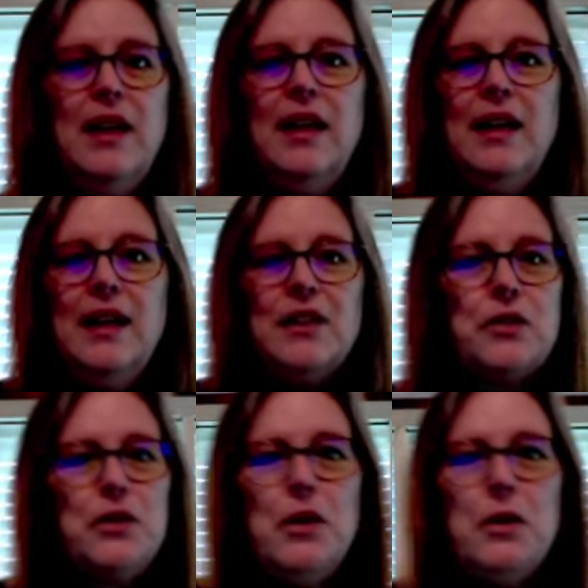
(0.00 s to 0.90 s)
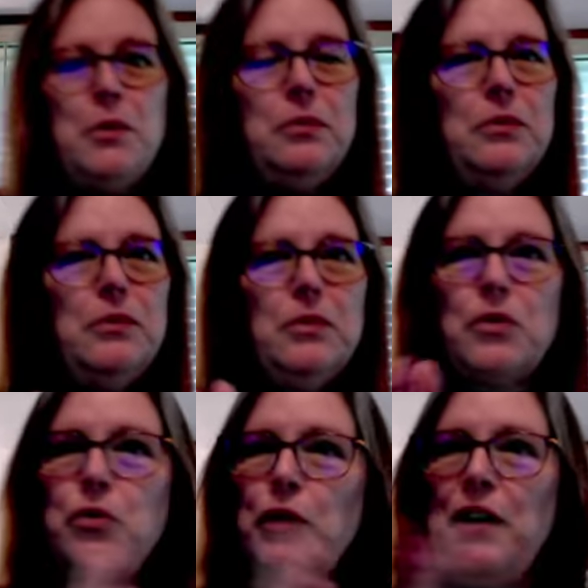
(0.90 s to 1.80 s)
There's no
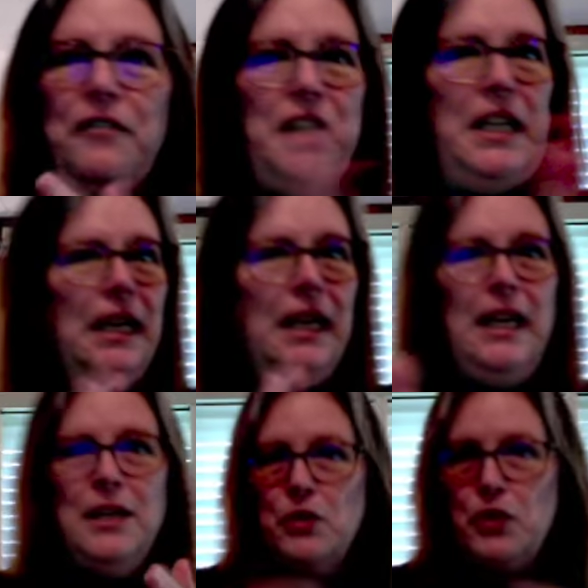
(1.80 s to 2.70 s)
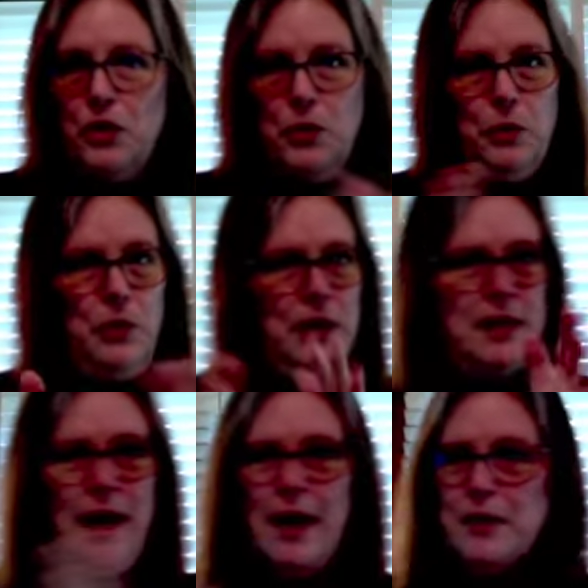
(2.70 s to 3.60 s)
drifting into this
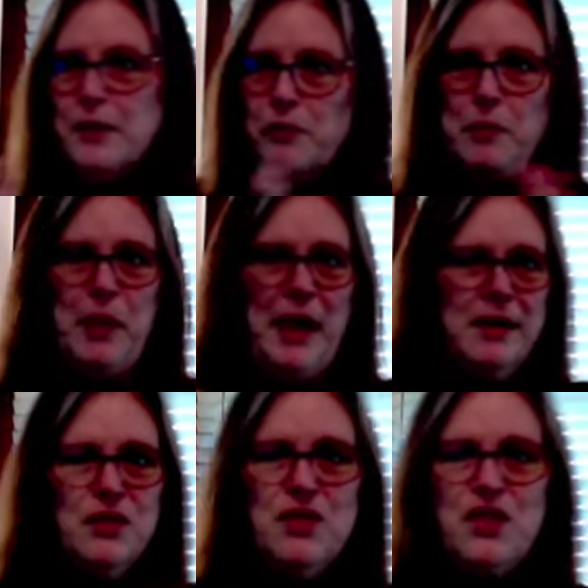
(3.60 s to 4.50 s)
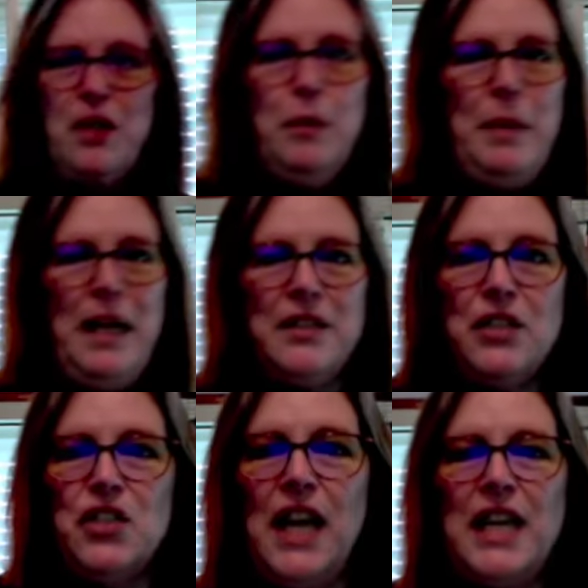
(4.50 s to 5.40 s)
kind of repentant, repentant
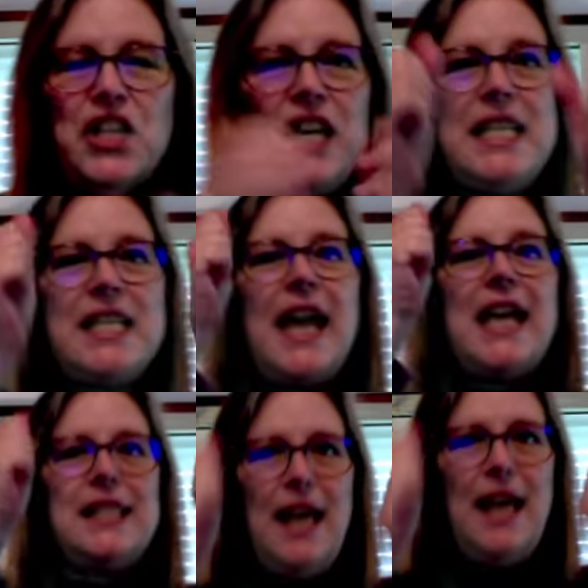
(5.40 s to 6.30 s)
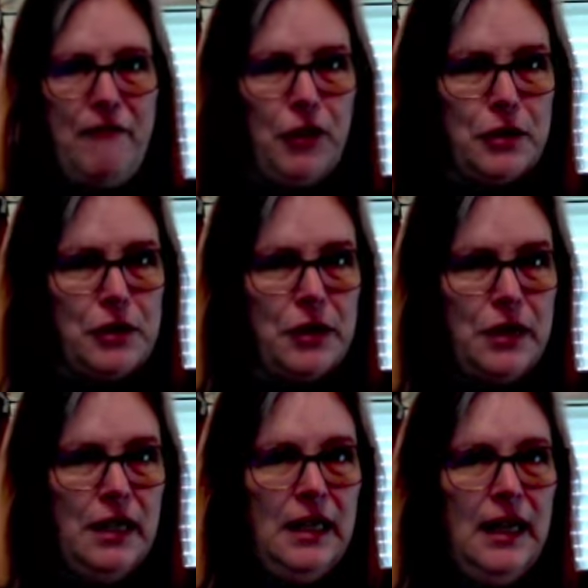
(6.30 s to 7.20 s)
change. It takes effort.
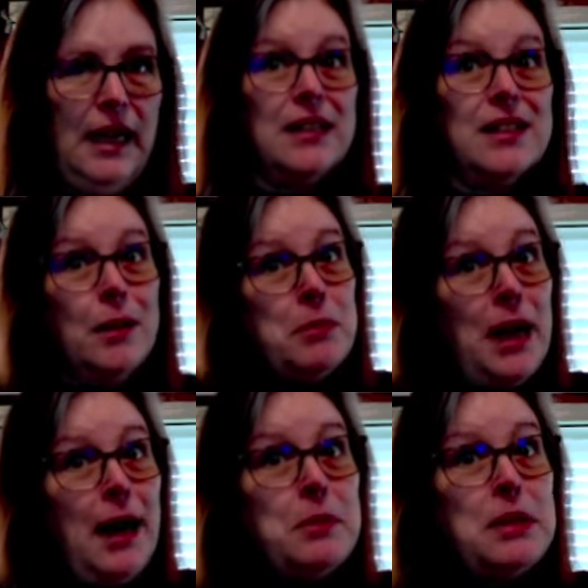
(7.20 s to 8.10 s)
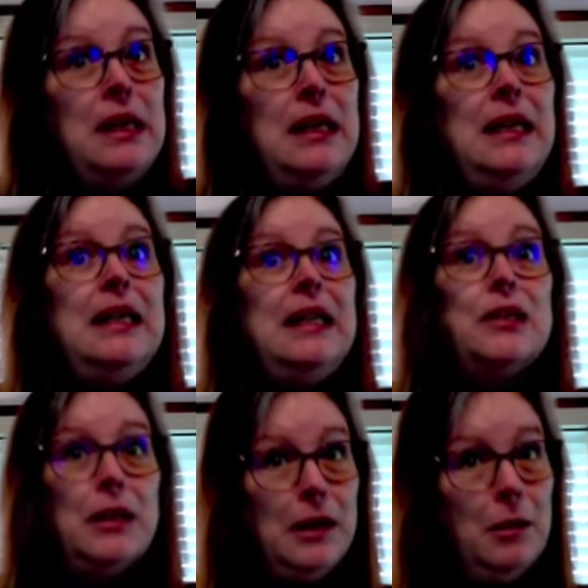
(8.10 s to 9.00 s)
And sometimes there's a
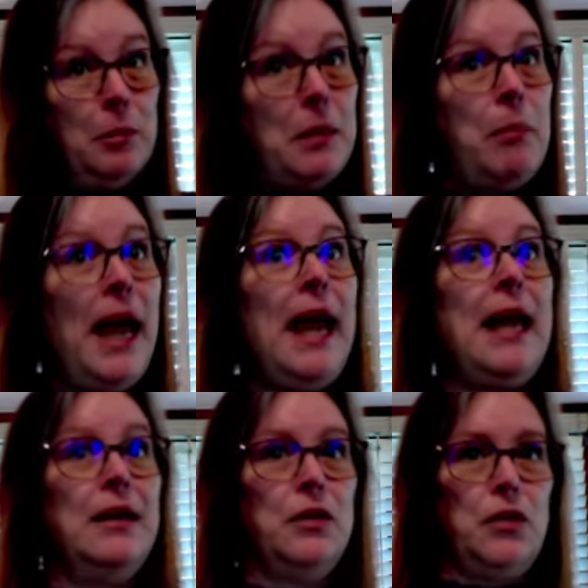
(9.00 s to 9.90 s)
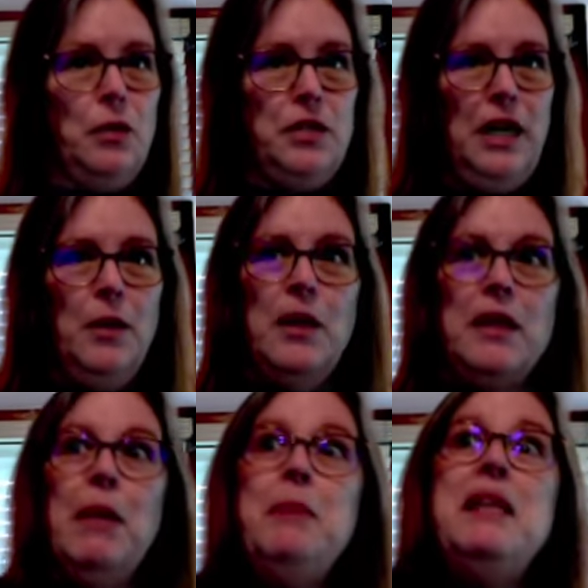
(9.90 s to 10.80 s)
little bit of pain associated with it.
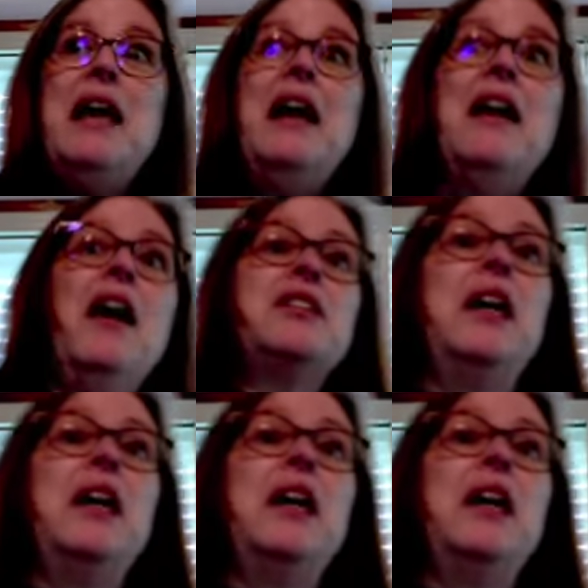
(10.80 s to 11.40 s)
Maybe that husk